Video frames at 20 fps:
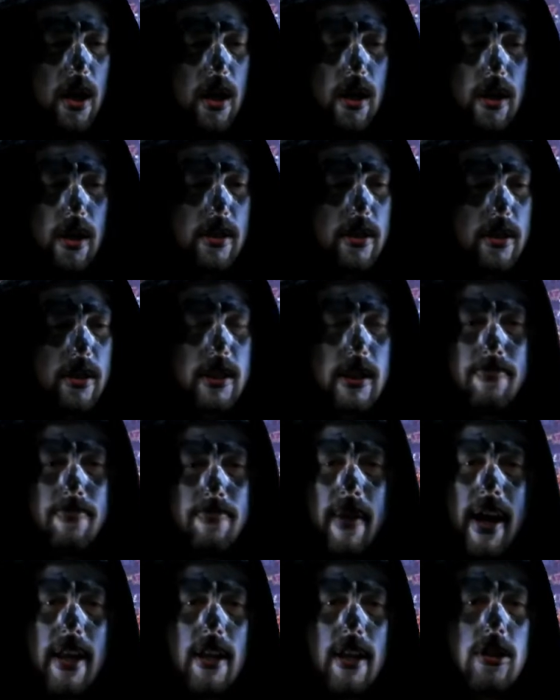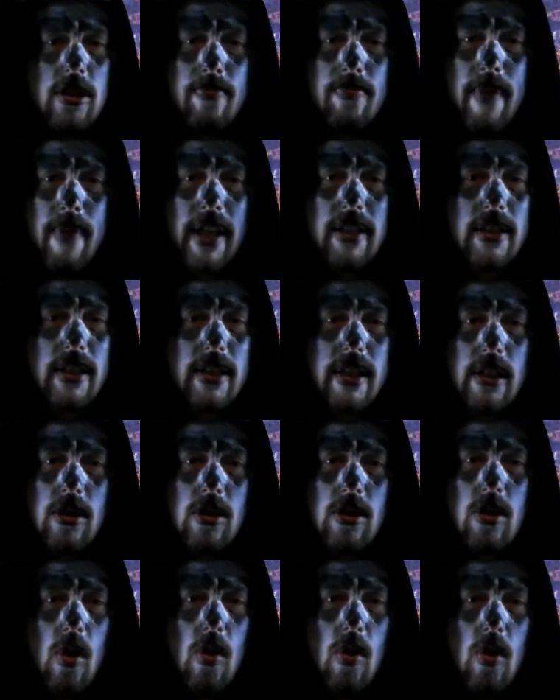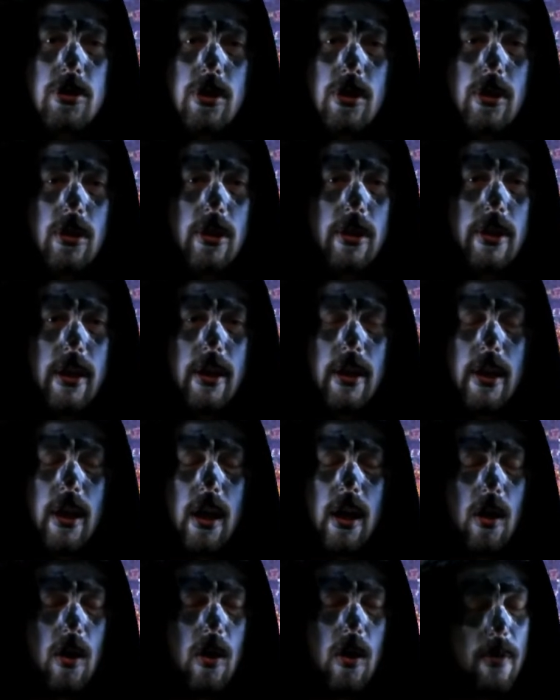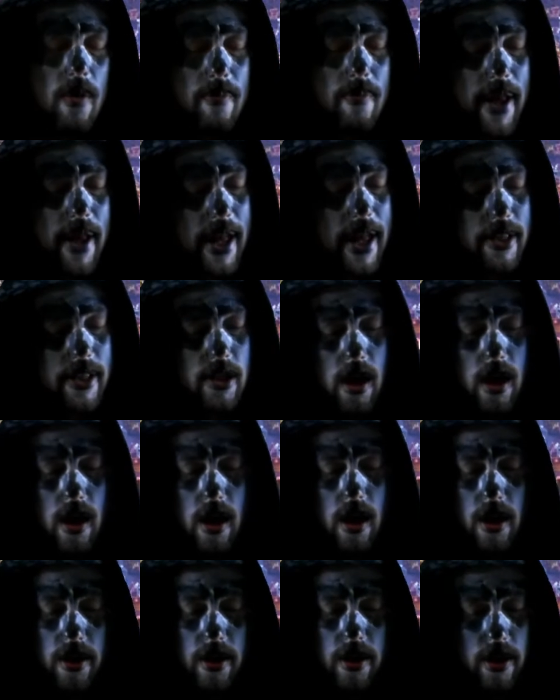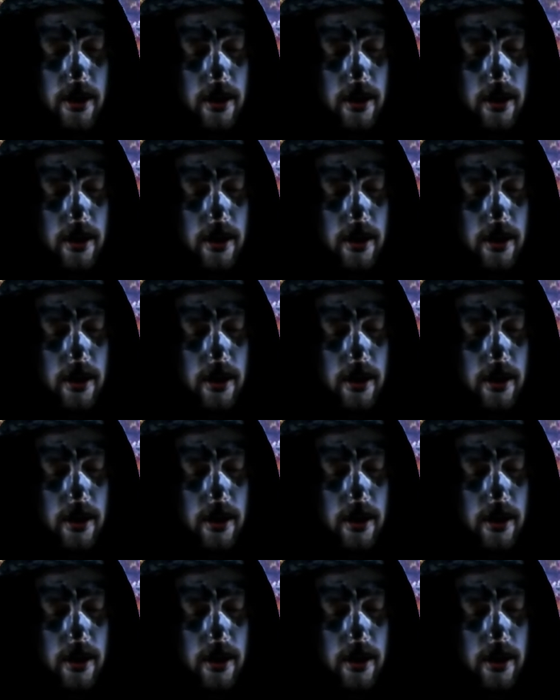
Spanish Mexican culture. Oh, man, y'all.